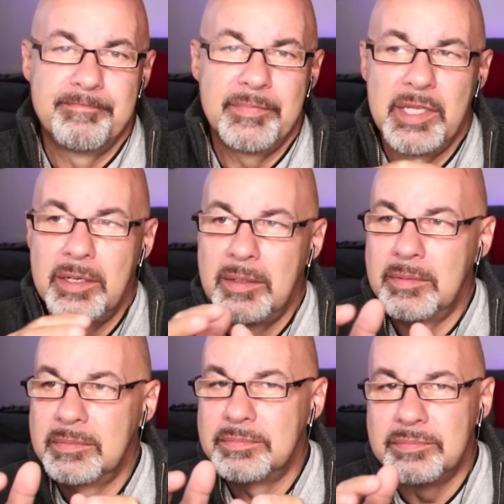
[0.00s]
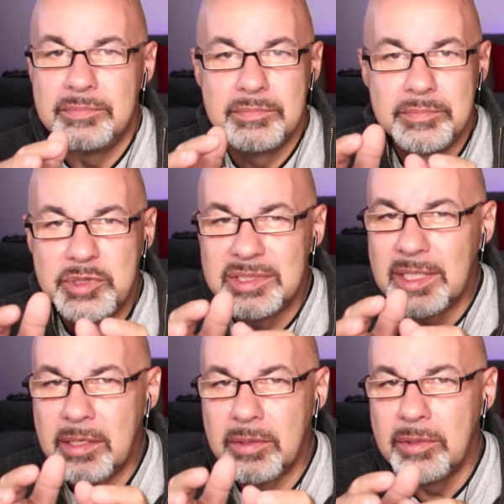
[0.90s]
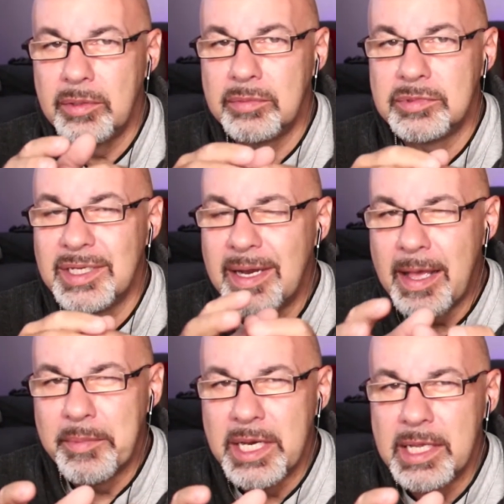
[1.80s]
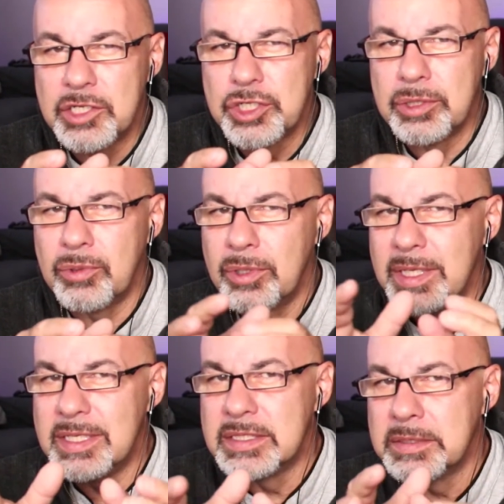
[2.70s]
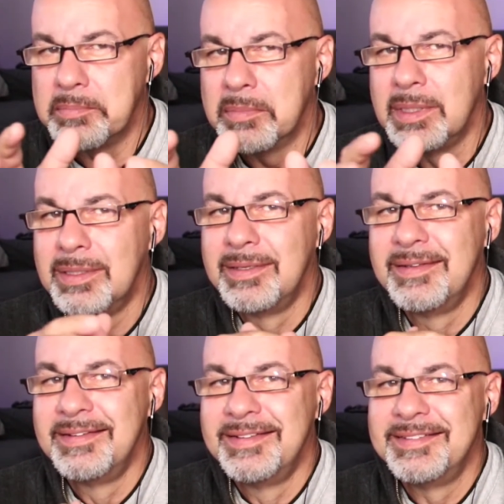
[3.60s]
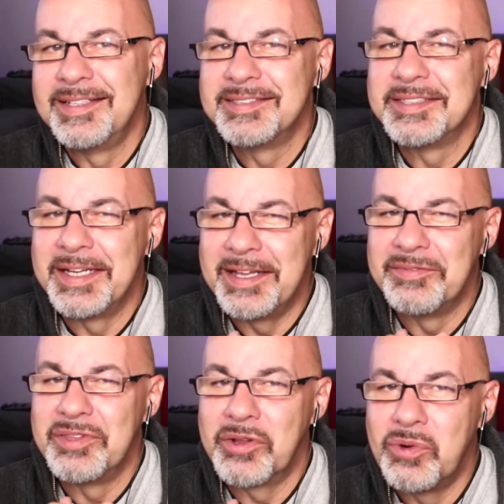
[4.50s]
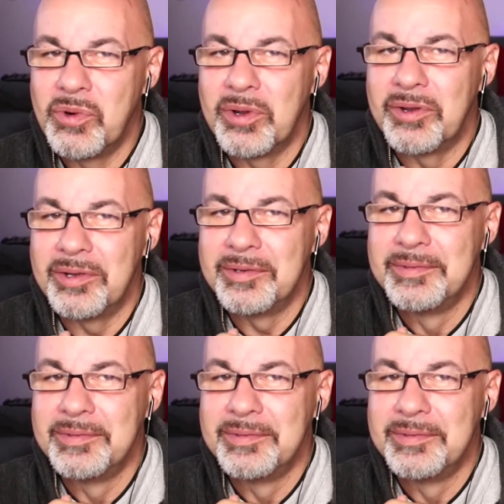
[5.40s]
Their particular denomination or ism doesn't have the corner